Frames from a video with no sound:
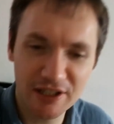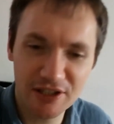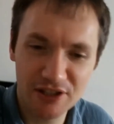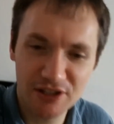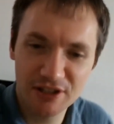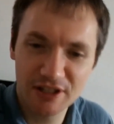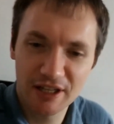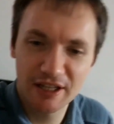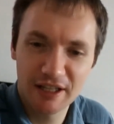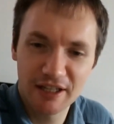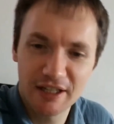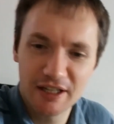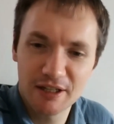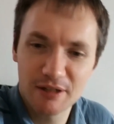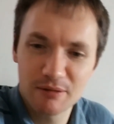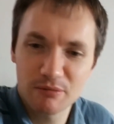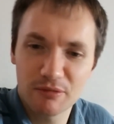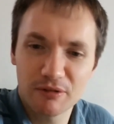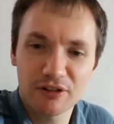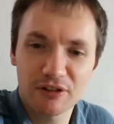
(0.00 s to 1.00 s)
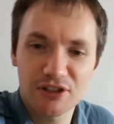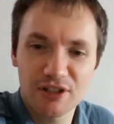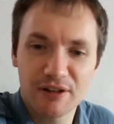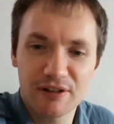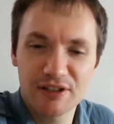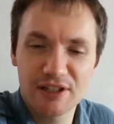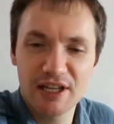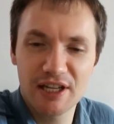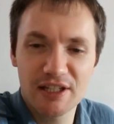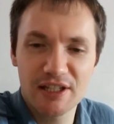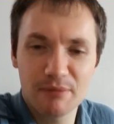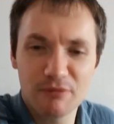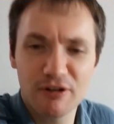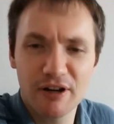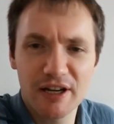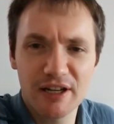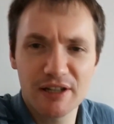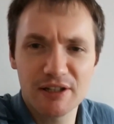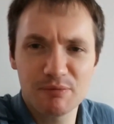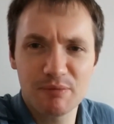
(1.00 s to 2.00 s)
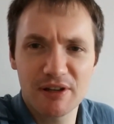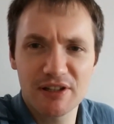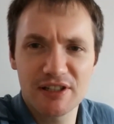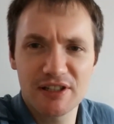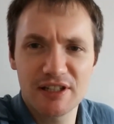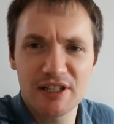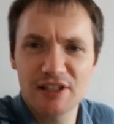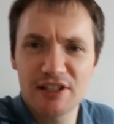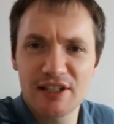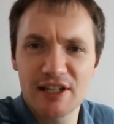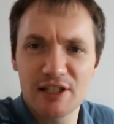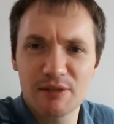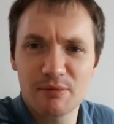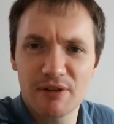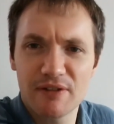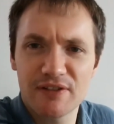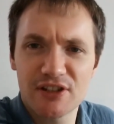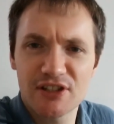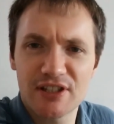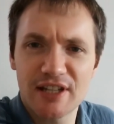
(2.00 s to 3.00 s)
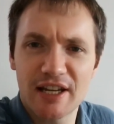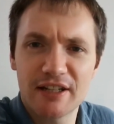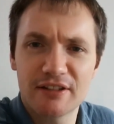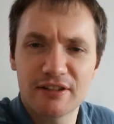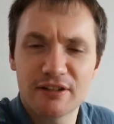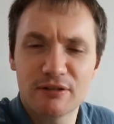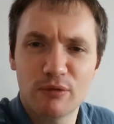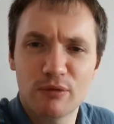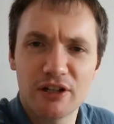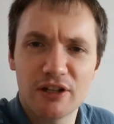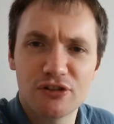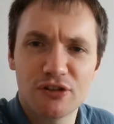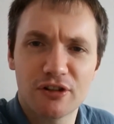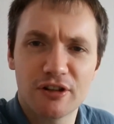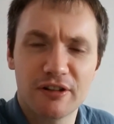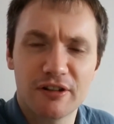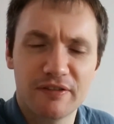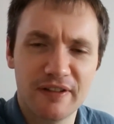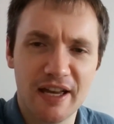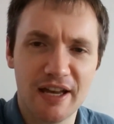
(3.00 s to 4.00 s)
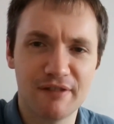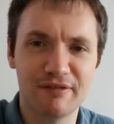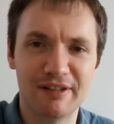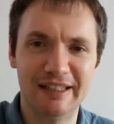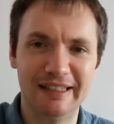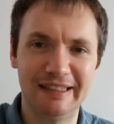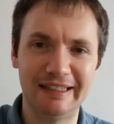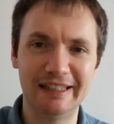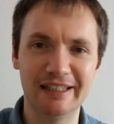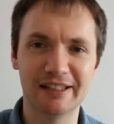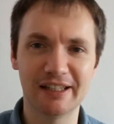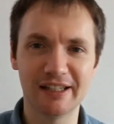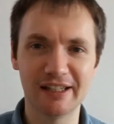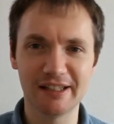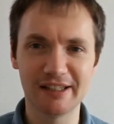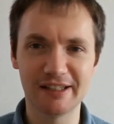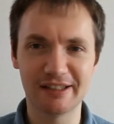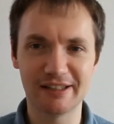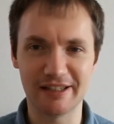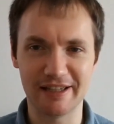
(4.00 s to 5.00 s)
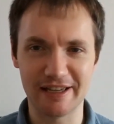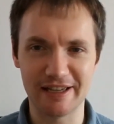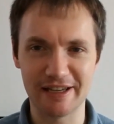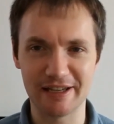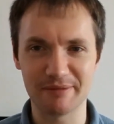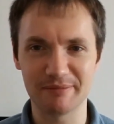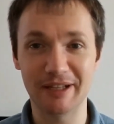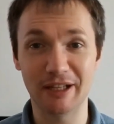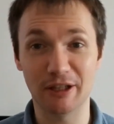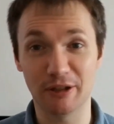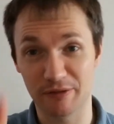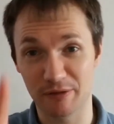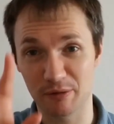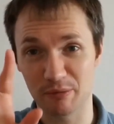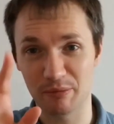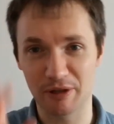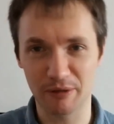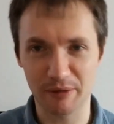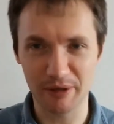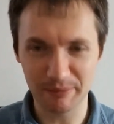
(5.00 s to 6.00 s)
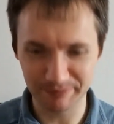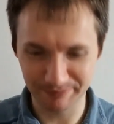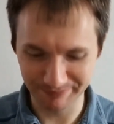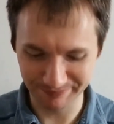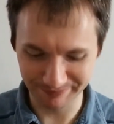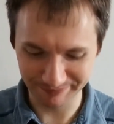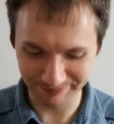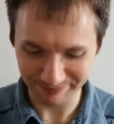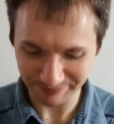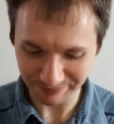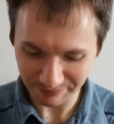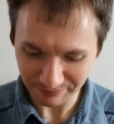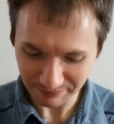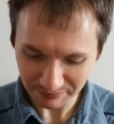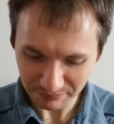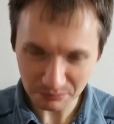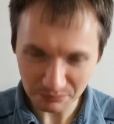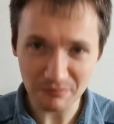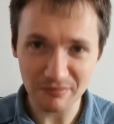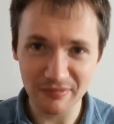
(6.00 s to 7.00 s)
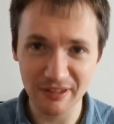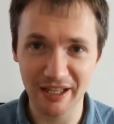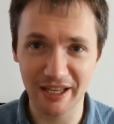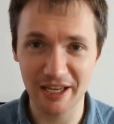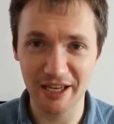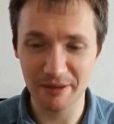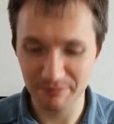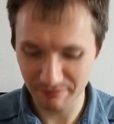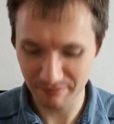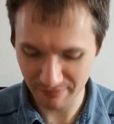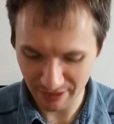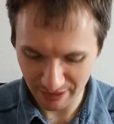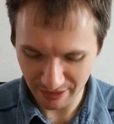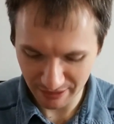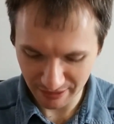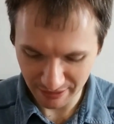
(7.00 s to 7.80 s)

nice. We've got to see how it tastes. I'm quite expecting it to taste a bit of a standard white chocolate affair, really. Hello, everyone, by the way.